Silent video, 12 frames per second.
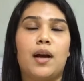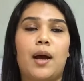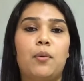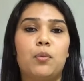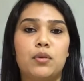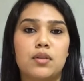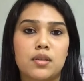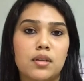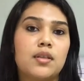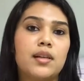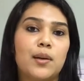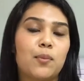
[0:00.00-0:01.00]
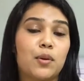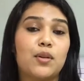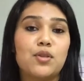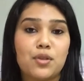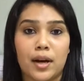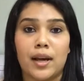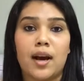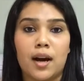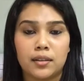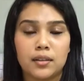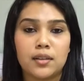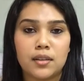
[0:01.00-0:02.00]
I would certainly want to try
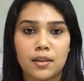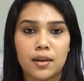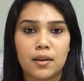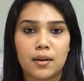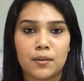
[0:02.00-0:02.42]
other